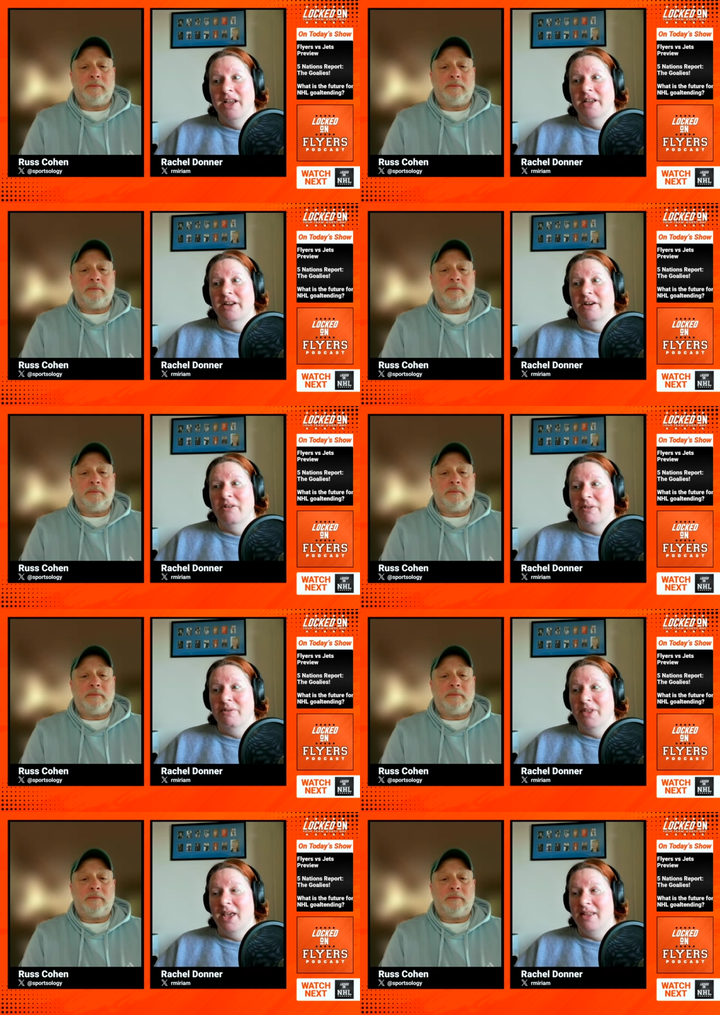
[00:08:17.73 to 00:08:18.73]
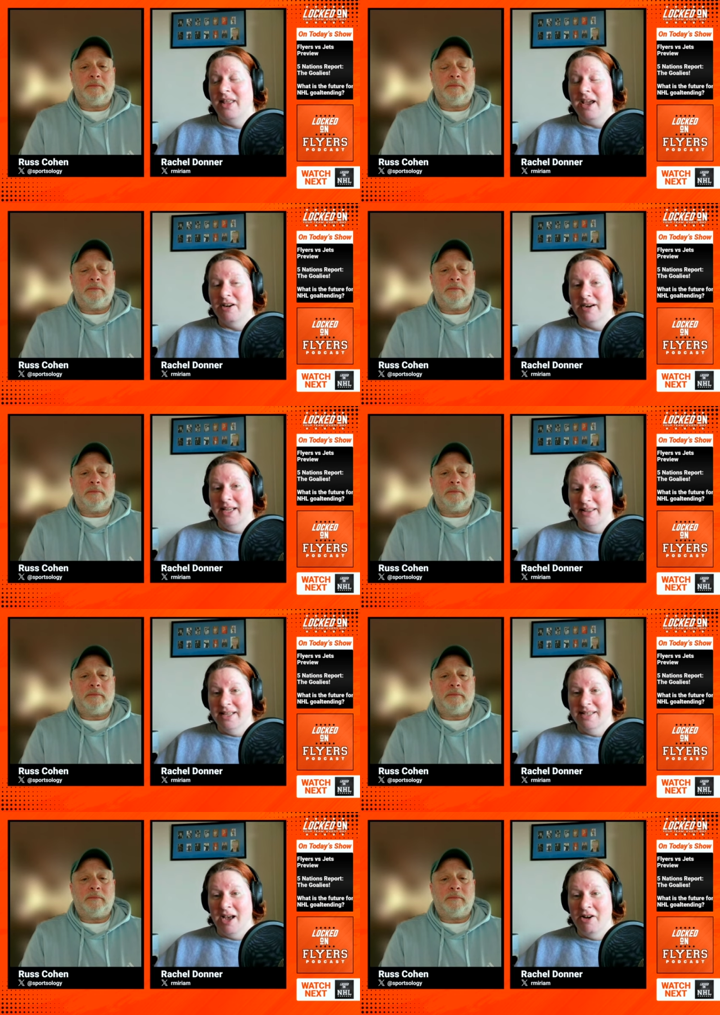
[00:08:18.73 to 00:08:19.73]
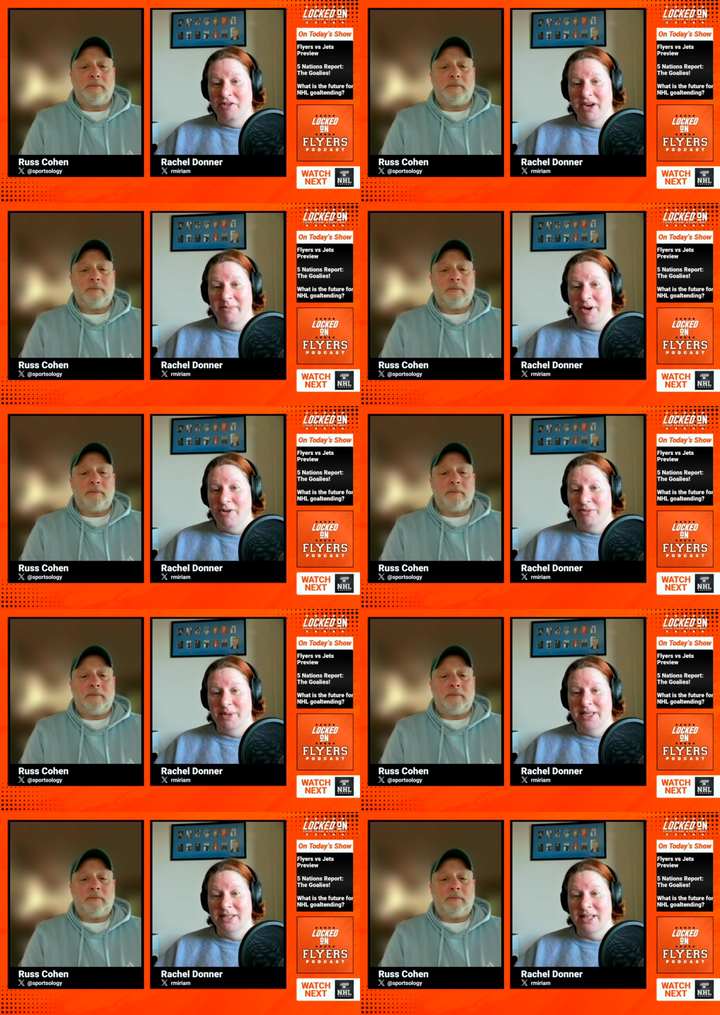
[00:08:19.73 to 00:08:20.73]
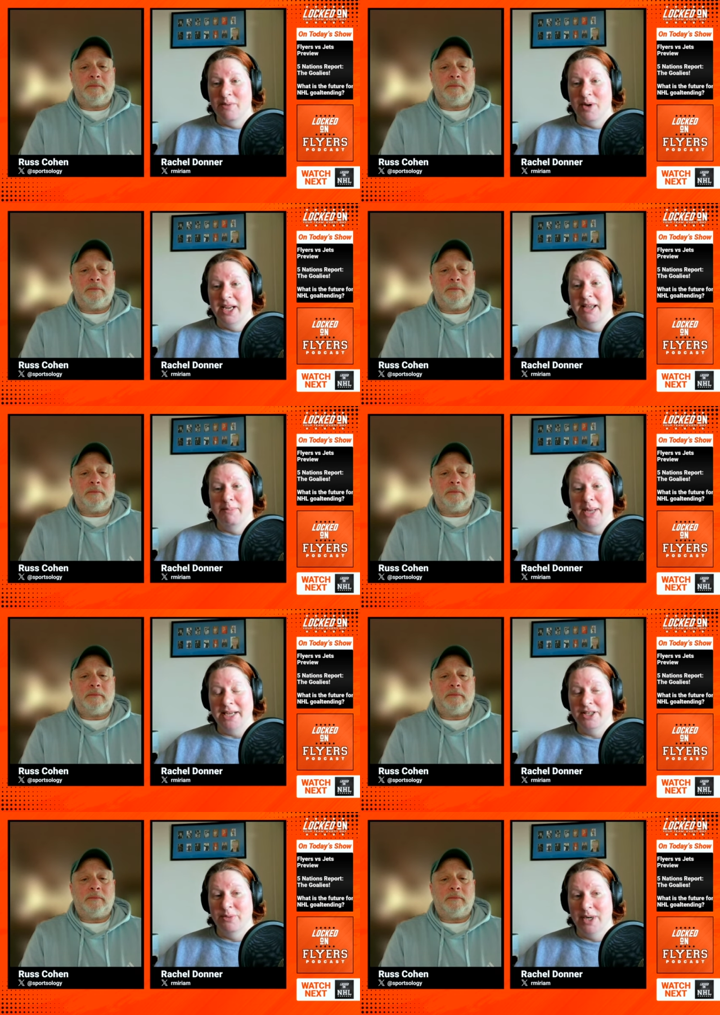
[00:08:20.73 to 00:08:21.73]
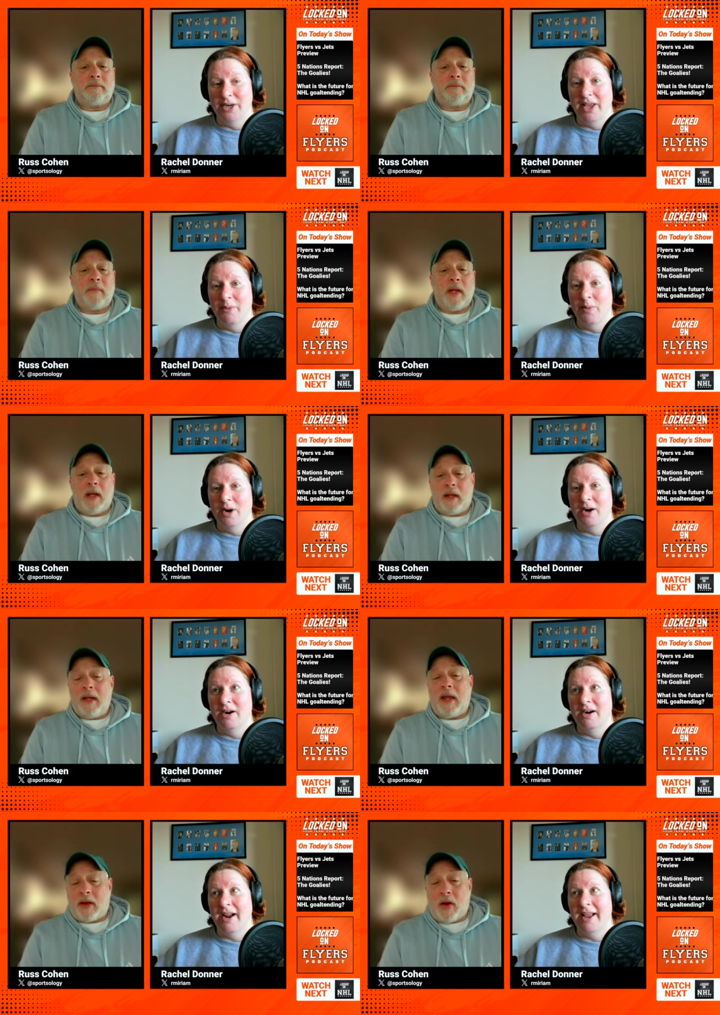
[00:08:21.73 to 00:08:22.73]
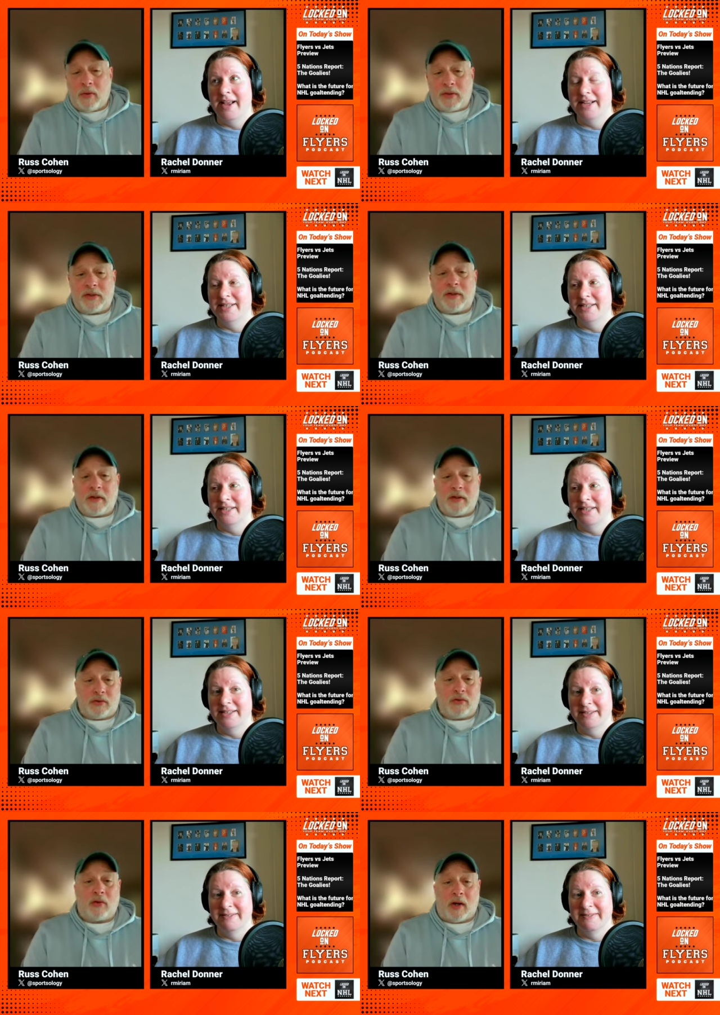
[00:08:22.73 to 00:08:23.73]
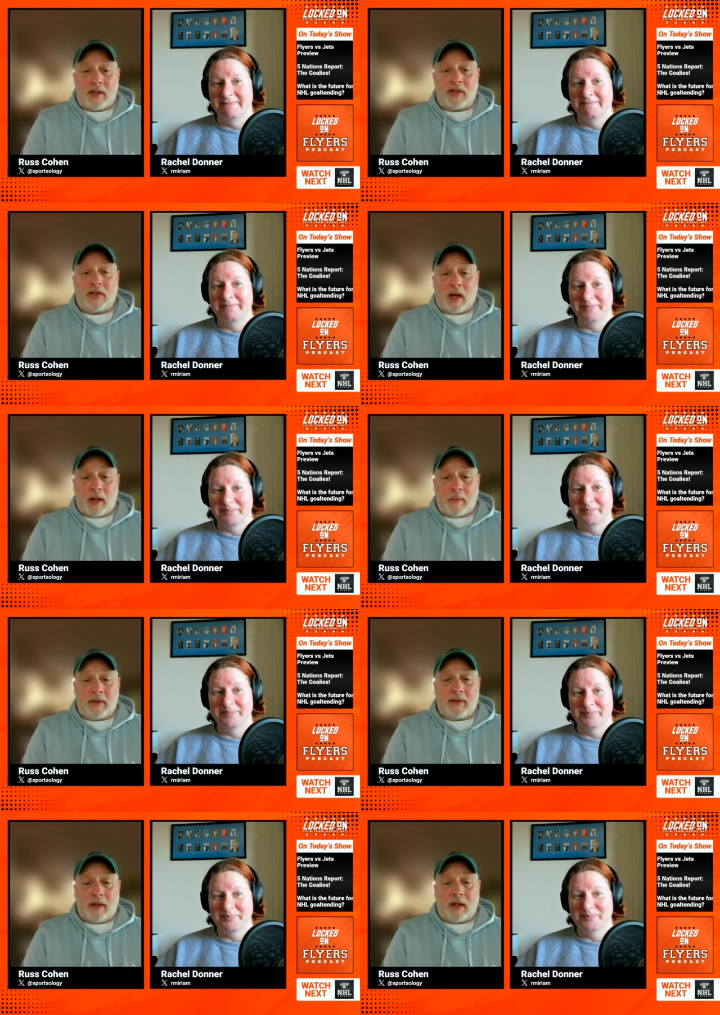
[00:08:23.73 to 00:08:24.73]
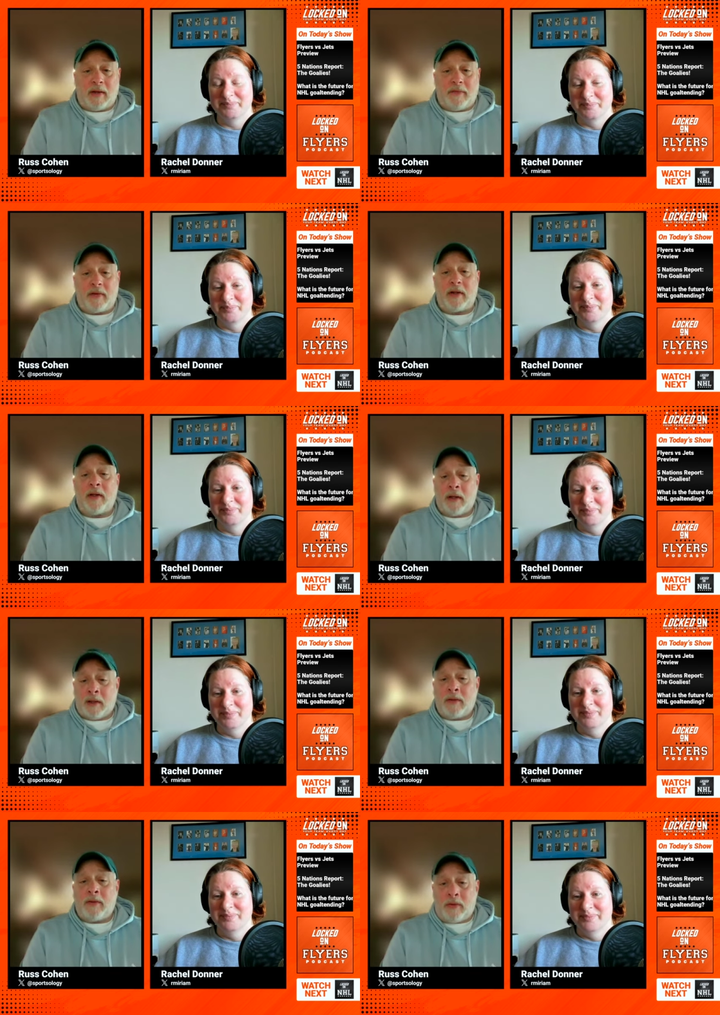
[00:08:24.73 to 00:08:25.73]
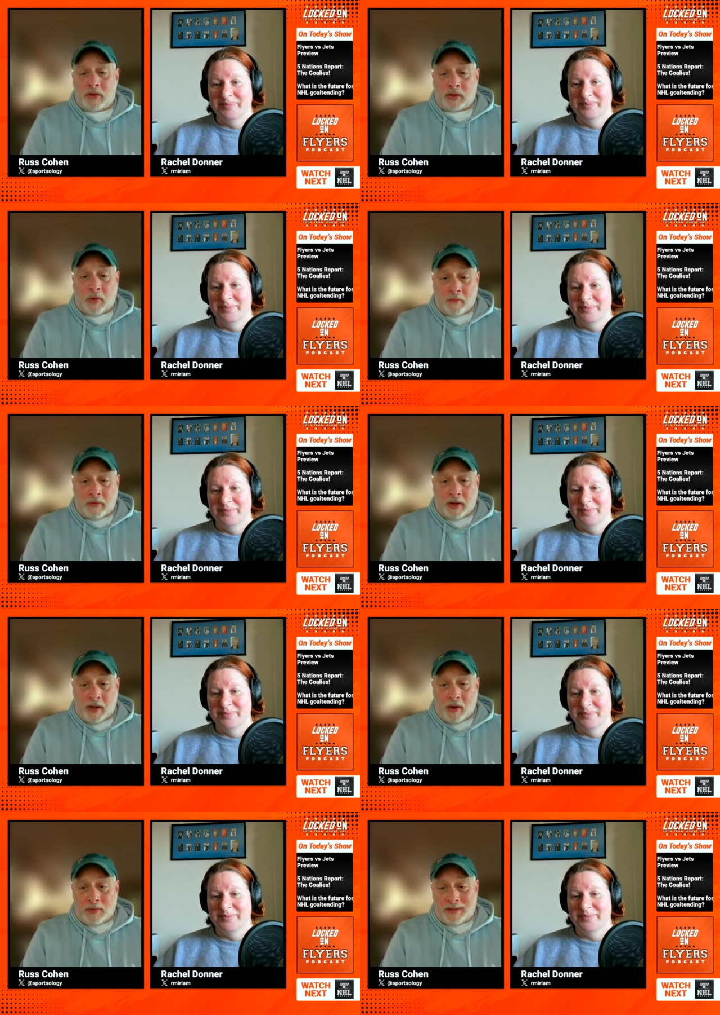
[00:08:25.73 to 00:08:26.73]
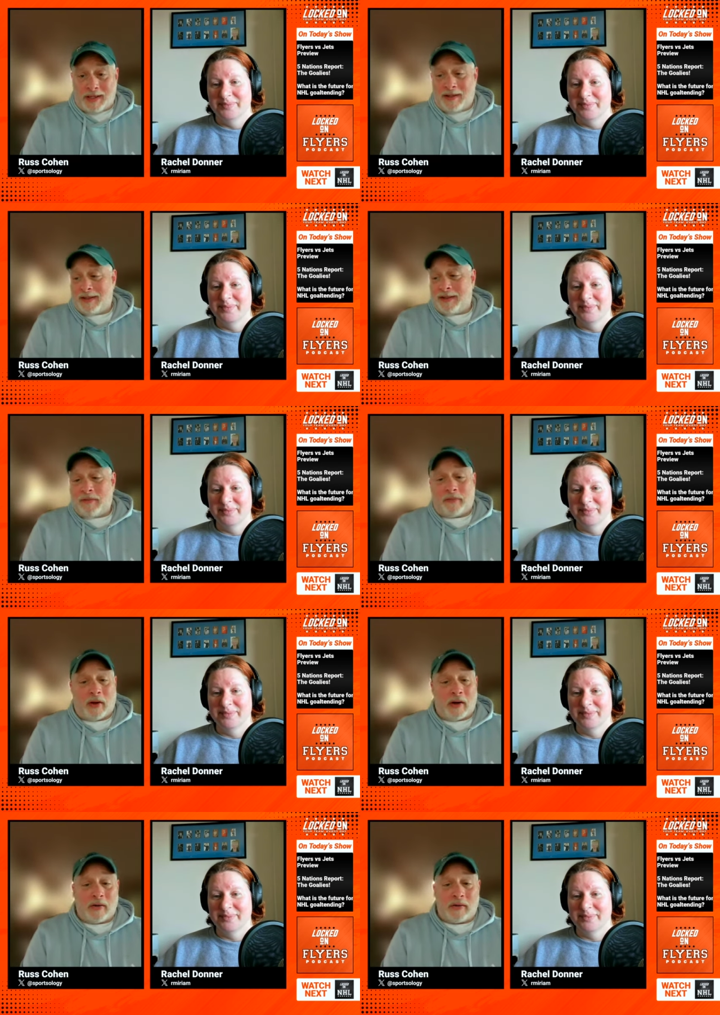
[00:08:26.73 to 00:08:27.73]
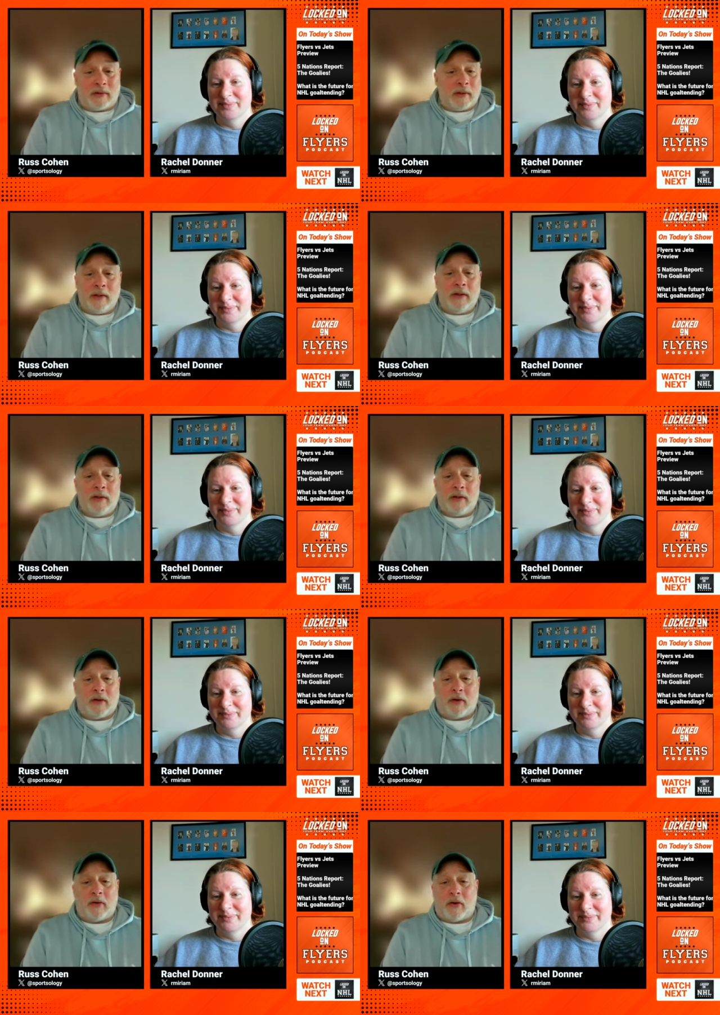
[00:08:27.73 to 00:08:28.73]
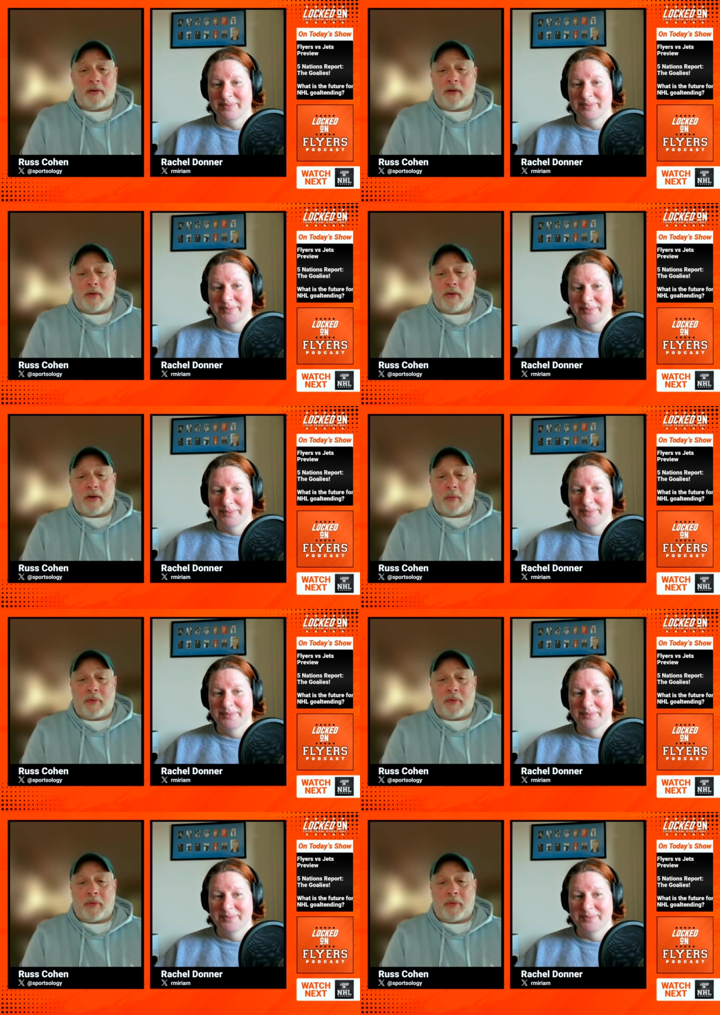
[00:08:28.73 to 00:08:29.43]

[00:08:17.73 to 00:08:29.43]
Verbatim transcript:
Speaker 1: you know they they are in this hungry mode because they want to get back to where they were. Yeah, the coach and... is going
Speaker 2: to try and shock them into life and show them video and say, "Listen, the Flyers are you know they're going to